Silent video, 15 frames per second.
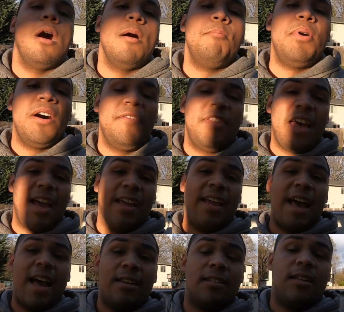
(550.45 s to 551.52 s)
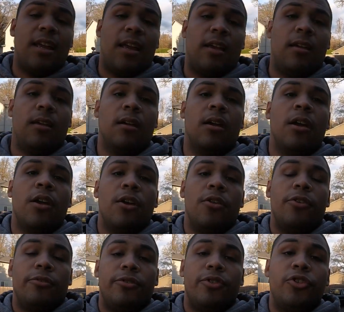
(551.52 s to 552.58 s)
Above that gas tank,
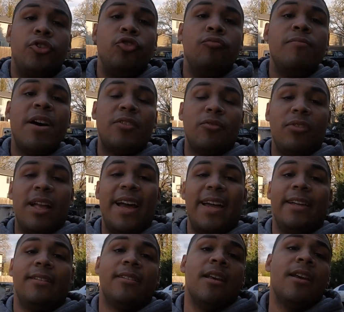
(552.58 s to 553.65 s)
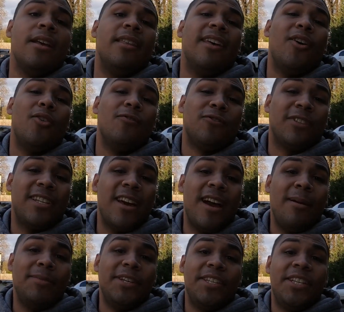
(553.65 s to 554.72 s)
there's two metal lines that over
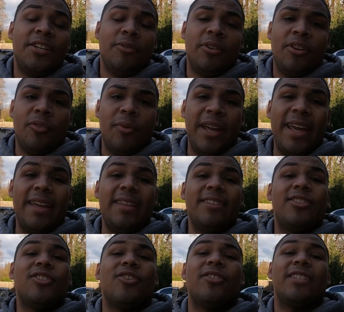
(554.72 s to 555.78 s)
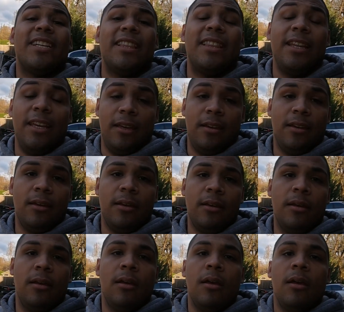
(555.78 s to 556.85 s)
time deteriorate and then start to leak.
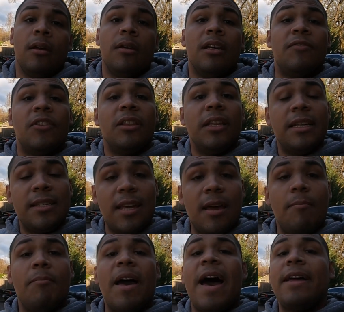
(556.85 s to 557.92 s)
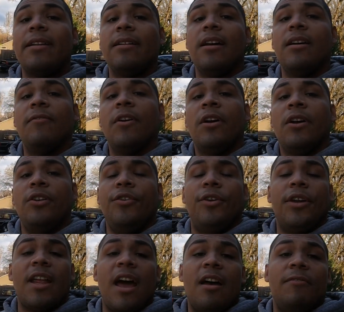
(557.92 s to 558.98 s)
If the leaks get bad enough, you
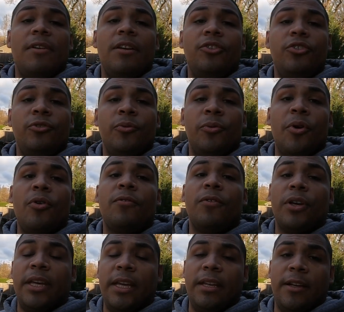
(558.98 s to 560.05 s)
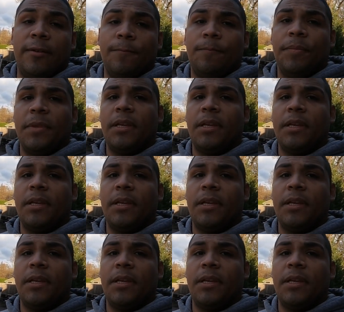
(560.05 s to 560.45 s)
can have issues with overheating.